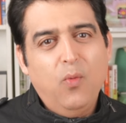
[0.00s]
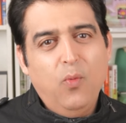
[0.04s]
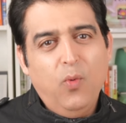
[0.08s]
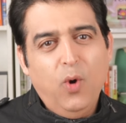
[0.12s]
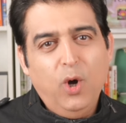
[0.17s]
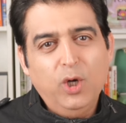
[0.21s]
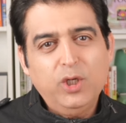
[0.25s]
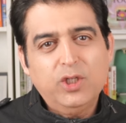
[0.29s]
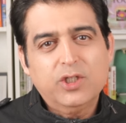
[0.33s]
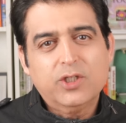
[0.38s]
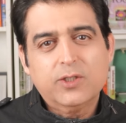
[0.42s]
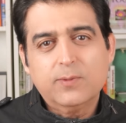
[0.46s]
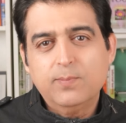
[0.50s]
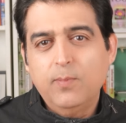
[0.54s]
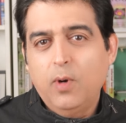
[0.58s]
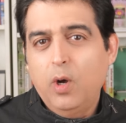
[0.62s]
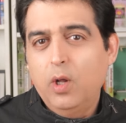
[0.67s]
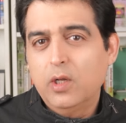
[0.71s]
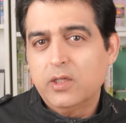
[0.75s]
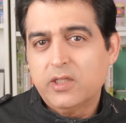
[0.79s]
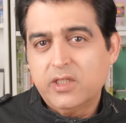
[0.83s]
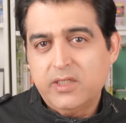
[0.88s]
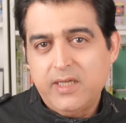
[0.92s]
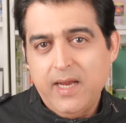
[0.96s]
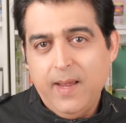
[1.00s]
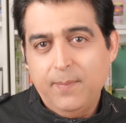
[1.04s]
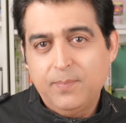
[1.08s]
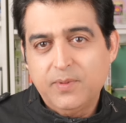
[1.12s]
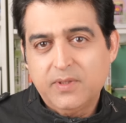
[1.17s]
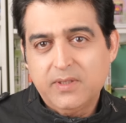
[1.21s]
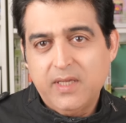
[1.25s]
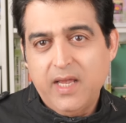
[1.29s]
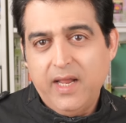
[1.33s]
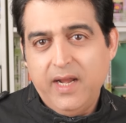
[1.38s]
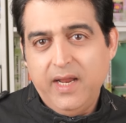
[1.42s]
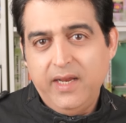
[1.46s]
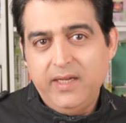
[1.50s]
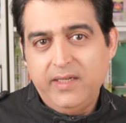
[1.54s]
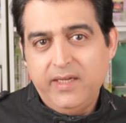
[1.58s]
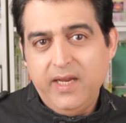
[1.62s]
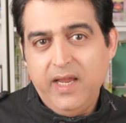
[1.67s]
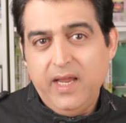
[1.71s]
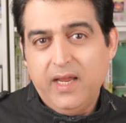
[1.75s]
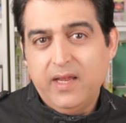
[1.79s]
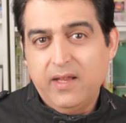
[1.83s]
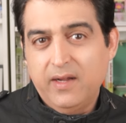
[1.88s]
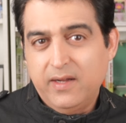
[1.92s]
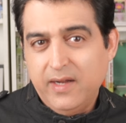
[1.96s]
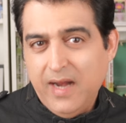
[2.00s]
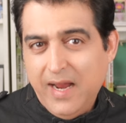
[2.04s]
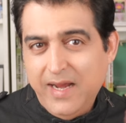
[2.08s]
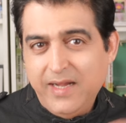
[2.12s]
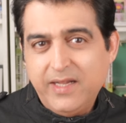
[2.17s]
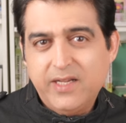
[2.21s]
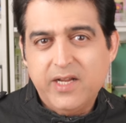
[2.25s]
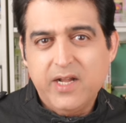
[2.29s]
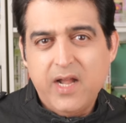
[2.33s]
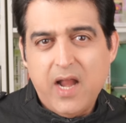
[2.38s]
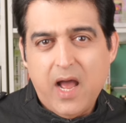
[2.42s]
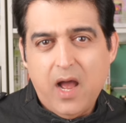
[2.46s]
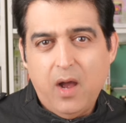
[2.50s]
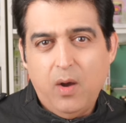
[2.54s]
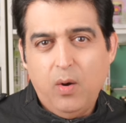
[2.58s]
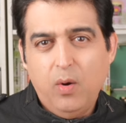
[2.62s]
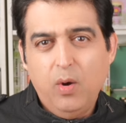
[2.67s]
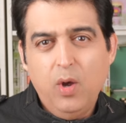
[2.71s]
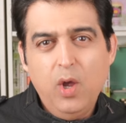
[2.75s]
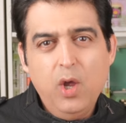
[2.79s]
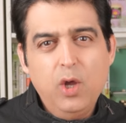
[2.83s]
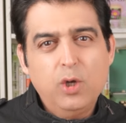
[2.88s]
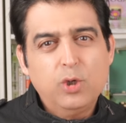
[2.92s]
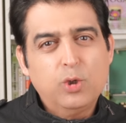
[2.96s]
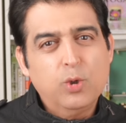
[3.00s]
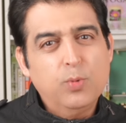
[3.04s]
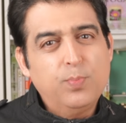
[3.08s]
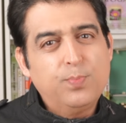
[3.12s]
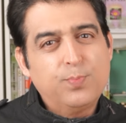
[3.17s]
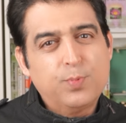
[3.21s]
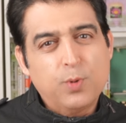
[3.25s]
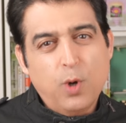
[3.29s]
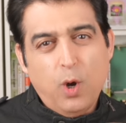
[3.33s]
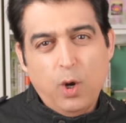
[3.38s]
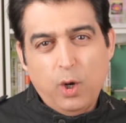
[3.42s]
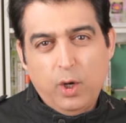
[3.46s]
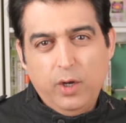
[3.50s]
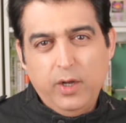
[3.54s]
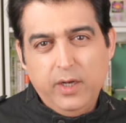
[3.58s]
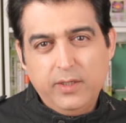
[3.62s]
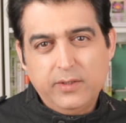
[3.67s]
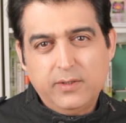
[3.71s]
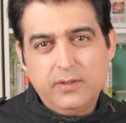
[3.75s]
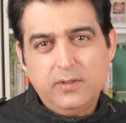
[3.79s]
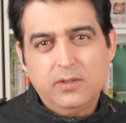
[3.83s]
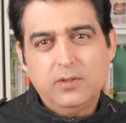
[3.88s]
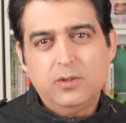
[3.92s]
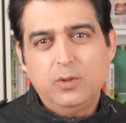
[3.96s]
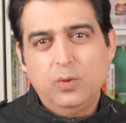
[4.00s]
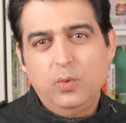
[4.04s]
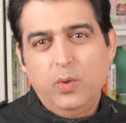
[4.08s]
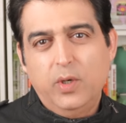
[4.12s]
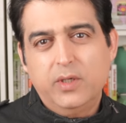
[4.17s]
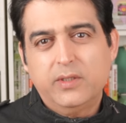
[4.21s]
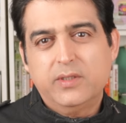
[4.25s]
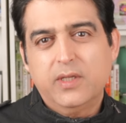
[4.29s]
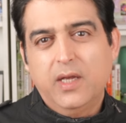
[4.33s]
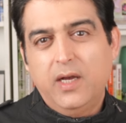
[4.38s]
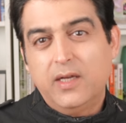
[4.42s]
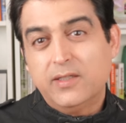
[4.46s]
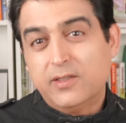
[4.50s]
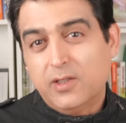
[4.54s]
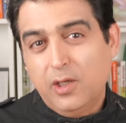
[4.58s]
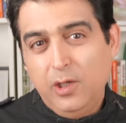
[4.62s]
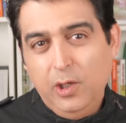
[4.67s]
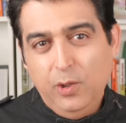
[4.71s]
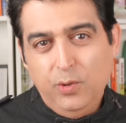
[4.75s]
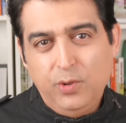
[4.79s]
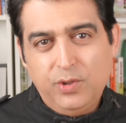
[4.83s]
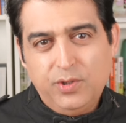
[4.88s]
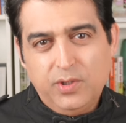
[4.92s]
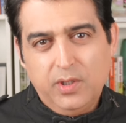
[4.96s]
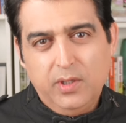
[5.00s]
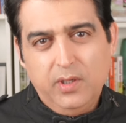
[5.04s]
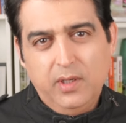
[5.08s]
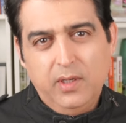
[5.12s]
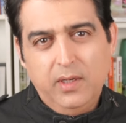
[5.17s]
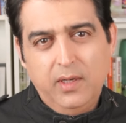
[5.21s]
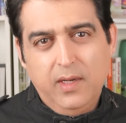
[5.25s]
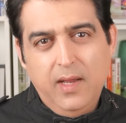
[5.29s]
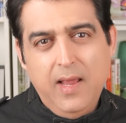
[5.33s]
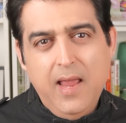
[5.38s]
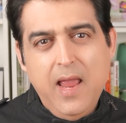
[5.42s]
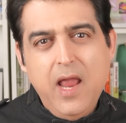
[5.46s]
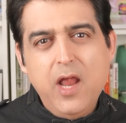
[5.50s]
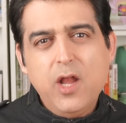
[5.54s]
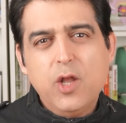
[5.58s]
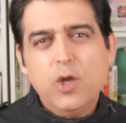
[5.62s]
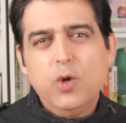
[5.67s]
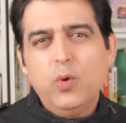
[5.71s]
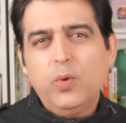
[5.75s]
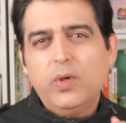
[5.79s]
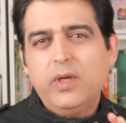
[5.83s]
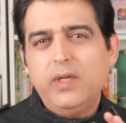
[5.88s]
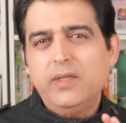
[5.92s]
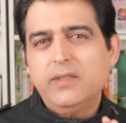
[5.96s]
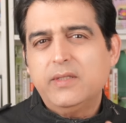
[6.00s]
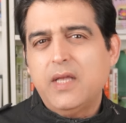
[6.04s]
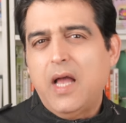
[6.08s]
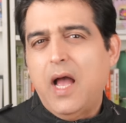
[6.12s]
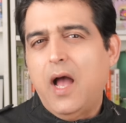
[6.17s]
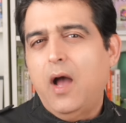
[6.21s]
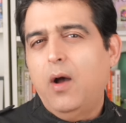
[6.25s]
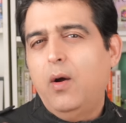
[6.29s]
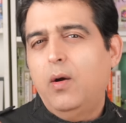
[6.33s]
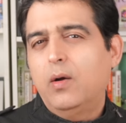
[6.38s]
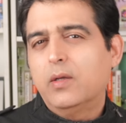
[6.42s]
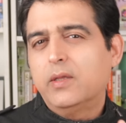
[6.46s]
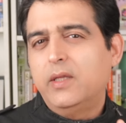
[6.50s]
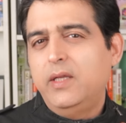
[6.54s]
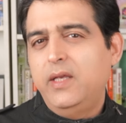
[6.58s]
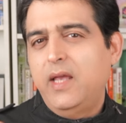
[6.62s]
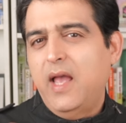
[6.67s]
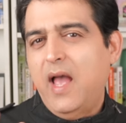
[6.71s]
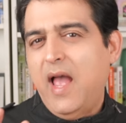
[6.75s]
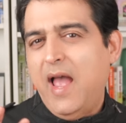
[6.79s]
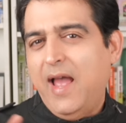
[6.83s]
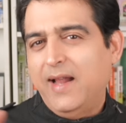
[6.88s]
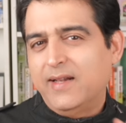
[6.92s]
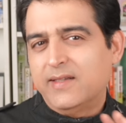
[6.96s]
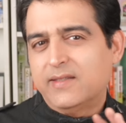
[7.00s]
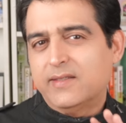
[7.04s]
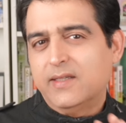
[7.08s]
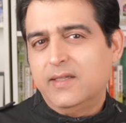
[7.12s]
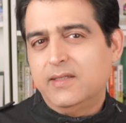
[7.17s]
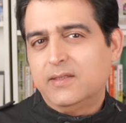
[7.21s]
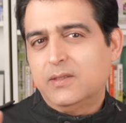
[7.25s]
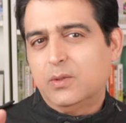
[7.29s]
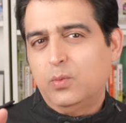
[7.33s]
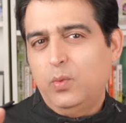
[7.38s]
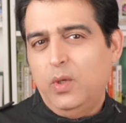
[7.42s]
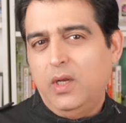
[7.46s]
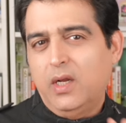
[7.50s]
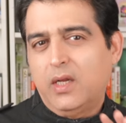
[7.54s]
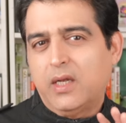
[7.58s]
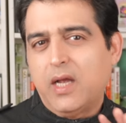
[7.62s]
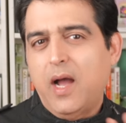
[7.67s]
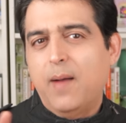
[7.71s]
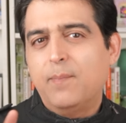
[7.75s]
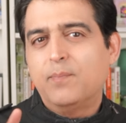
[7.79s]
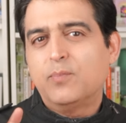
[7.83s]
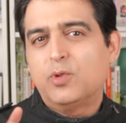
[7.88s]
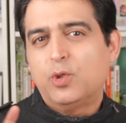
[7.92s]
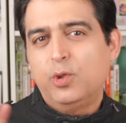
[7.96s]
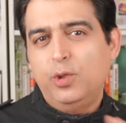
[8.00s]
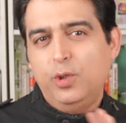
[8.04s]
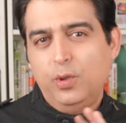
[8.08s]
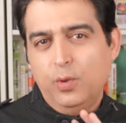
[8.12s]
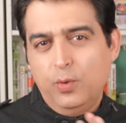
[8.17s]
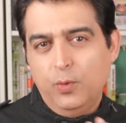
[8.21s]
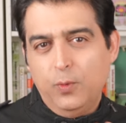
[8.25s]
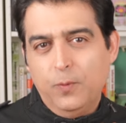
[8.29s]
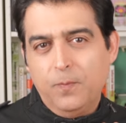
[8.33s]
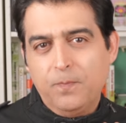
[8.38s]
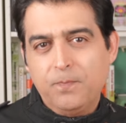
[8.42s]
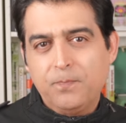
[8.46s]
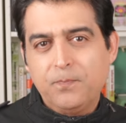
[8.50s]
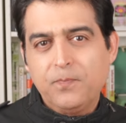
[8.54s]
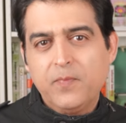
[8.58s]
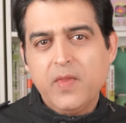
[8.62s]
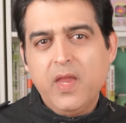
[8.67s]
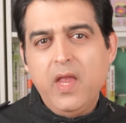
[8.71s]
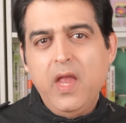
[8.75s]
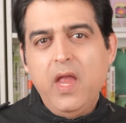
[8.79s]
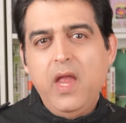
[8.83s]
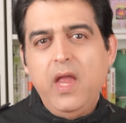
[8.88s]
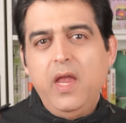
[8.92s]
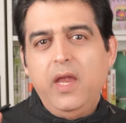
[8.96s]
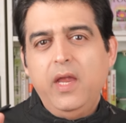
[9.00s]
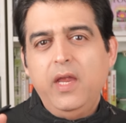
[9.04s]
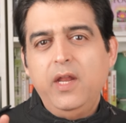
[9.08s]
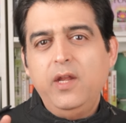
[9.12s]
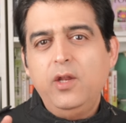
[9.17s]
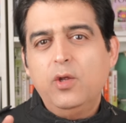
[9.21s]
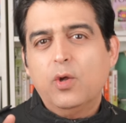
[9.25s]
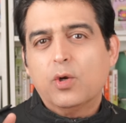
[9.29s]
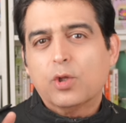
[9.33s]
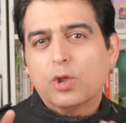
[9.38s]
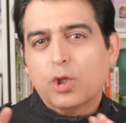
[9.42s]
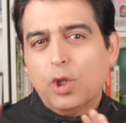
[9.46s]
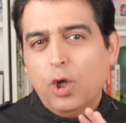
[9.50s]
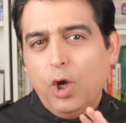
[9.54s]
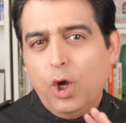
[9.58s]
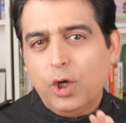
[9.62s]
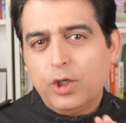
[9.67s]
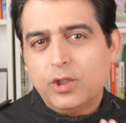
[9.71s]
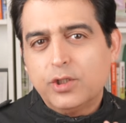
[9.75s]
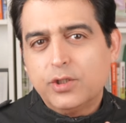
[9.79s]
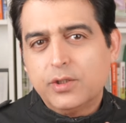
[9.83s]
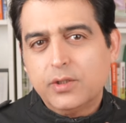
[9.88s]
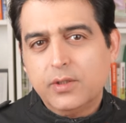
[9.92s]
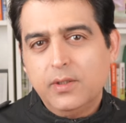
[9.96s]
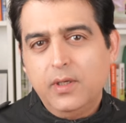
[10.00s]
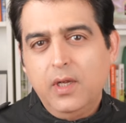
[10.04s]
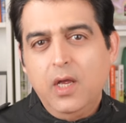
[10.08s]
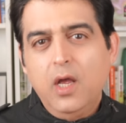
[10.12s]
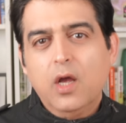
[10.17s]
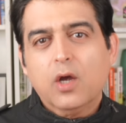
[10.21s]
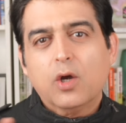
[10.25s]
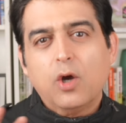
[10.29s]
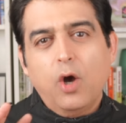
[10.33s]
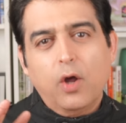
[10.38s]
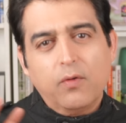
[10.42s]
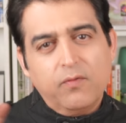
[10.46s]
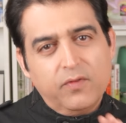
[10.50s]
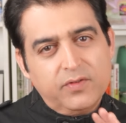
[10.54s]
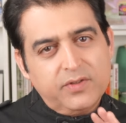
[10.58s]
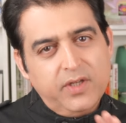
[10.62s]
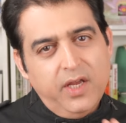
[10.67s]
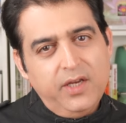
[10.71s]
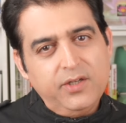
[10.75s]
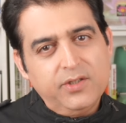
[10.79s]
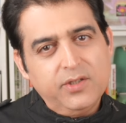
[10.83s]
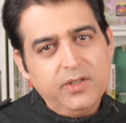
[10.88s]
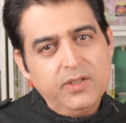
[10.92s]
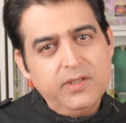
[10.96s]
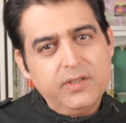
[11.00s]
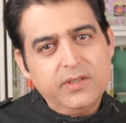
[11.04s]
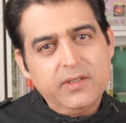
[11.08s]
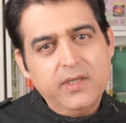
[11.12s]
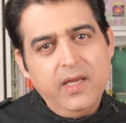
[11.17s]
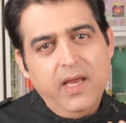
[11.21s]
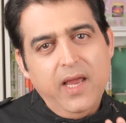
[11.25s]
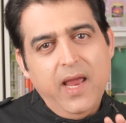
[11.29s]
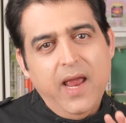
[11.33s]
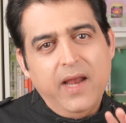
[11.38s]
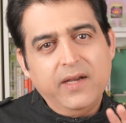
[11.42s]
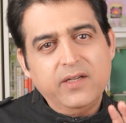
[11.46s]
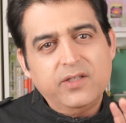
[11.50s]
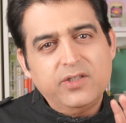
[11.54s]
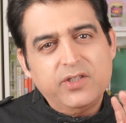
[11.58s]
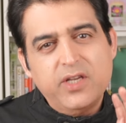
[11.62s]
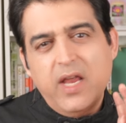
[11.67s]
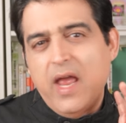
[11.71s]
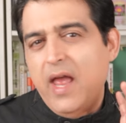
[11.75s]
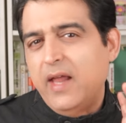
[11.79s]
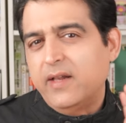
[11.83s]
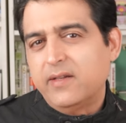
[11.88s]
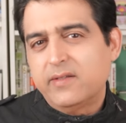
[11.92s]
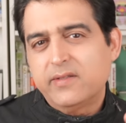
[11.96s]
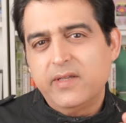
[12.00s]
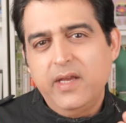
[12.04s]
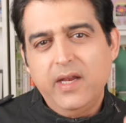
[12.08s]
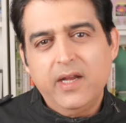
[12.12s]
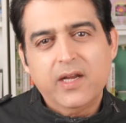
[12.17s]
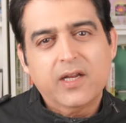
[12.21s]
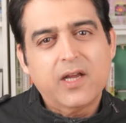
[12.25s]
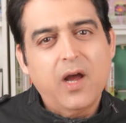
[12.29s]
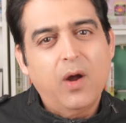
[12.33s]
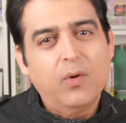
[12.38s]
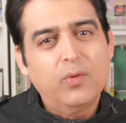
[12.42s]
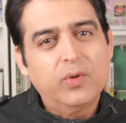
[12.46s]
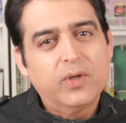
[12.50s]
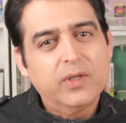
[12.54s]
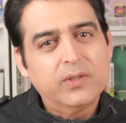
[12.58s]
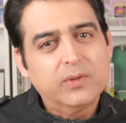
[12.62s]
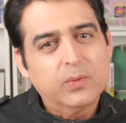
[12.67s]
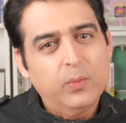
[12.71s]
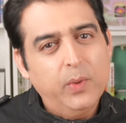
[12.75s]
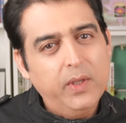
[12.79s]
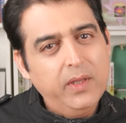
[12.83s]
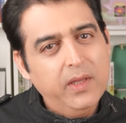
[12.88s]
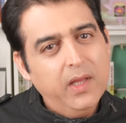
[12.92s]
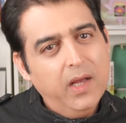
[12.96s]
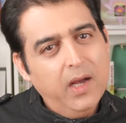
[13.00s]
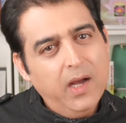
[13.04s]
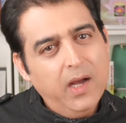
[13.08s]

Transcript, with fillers: What small steps can I take right now to progress towards a solution? Notice how the answers will come to you in your thoughts, conversations, and chance encounters with